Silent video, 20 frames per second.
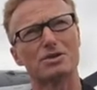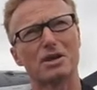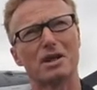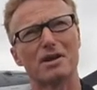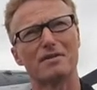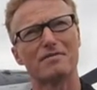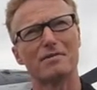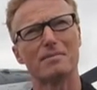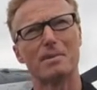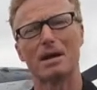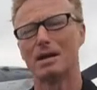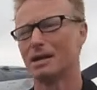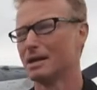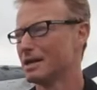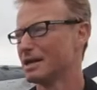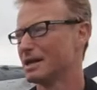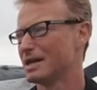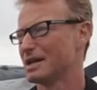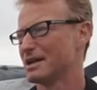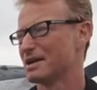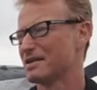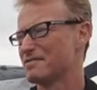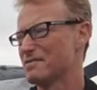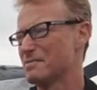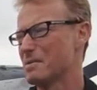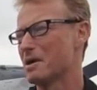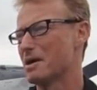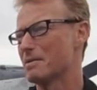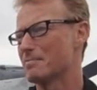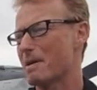You know, from a
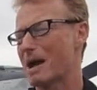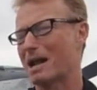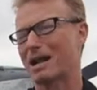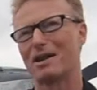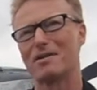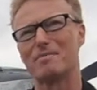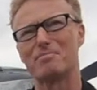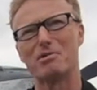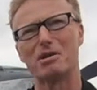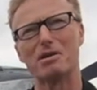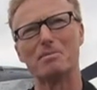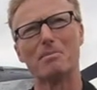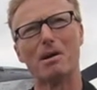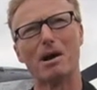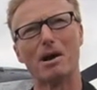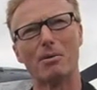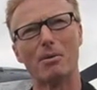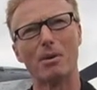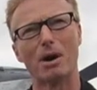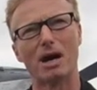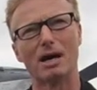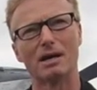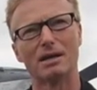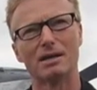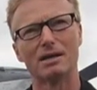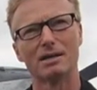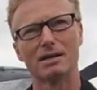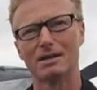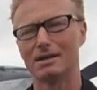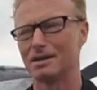Battle of Britain Mark 1,
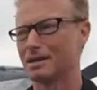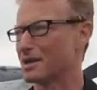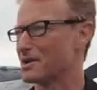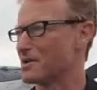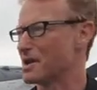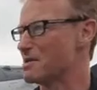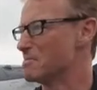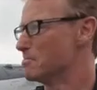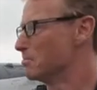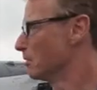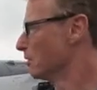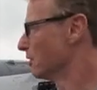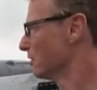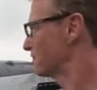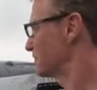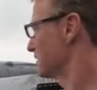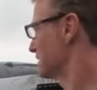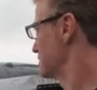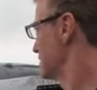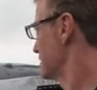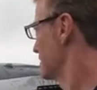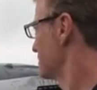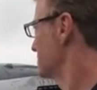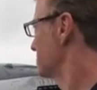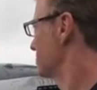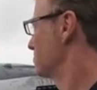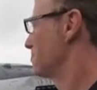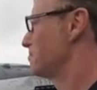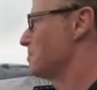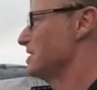you know, it morphed into this
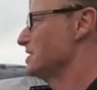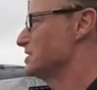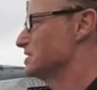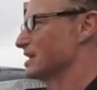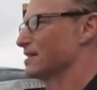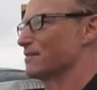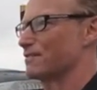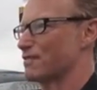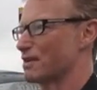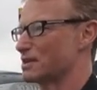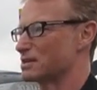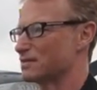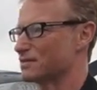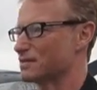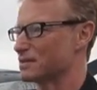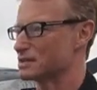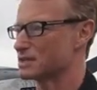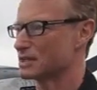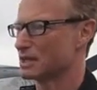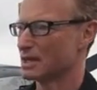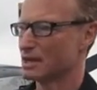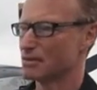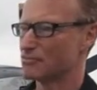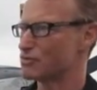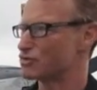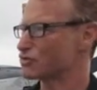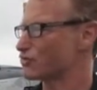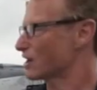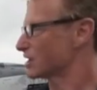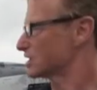beast in front of us,
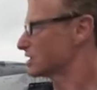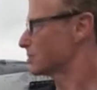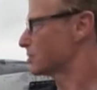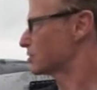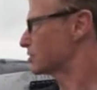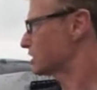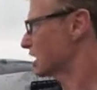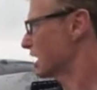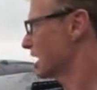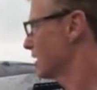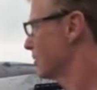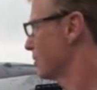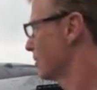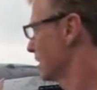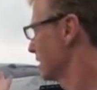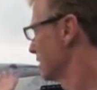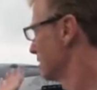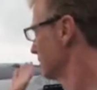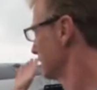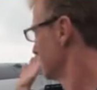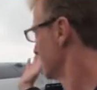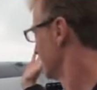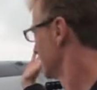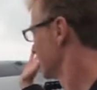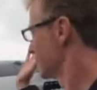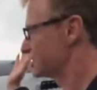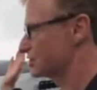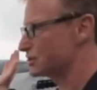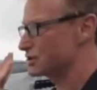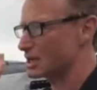retractable tail wheel,
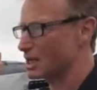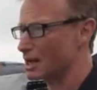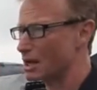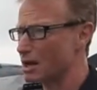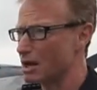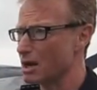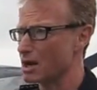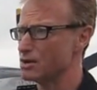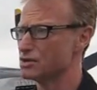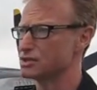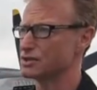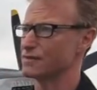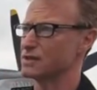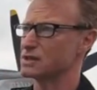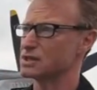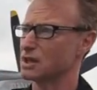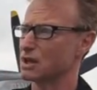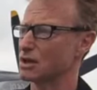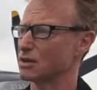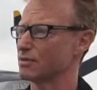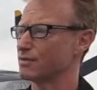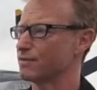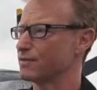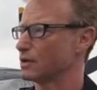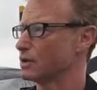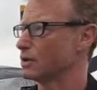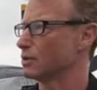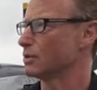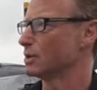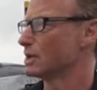as you say, loads of internal fuel,